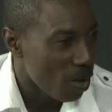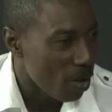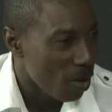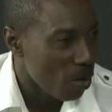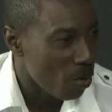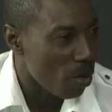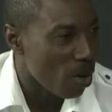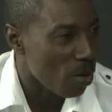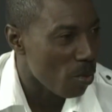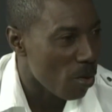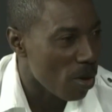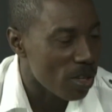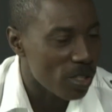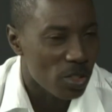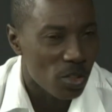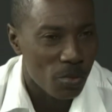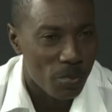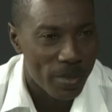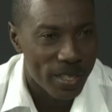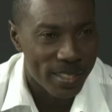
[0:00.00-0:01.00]
Once
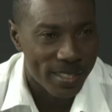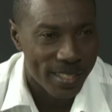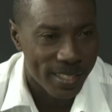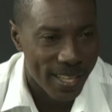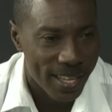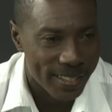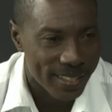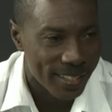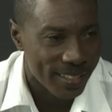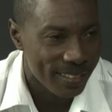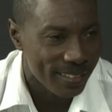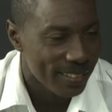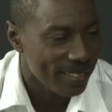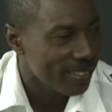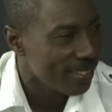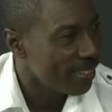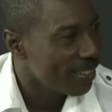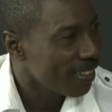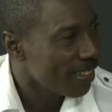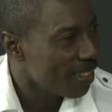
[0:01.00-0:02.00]
you've been selected,
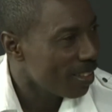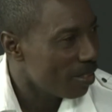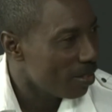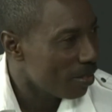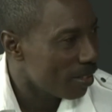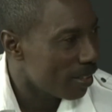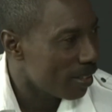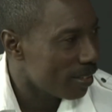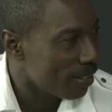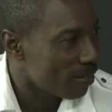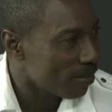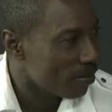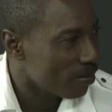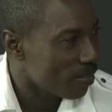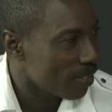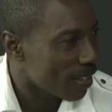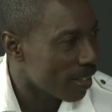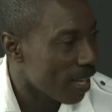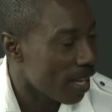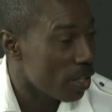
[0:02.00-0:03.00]
mm-hmm. right,
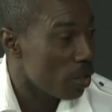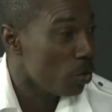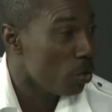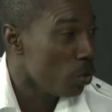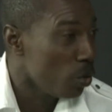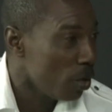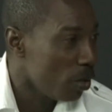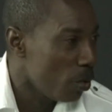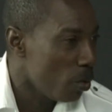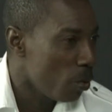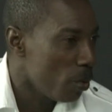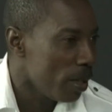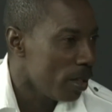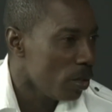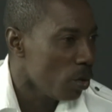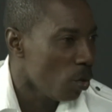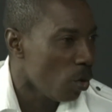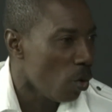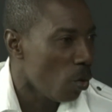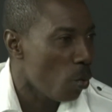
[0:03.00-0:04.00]
and you will
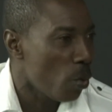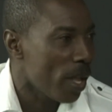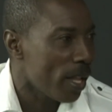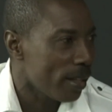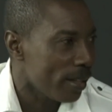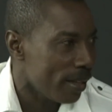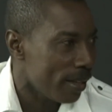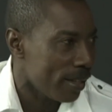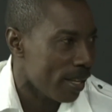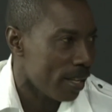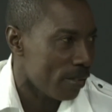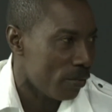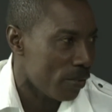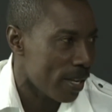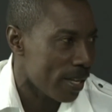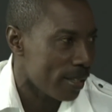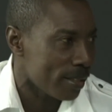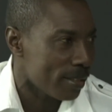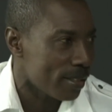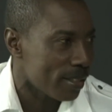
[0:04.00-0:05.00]
know well in
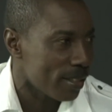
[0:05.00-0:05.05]
advance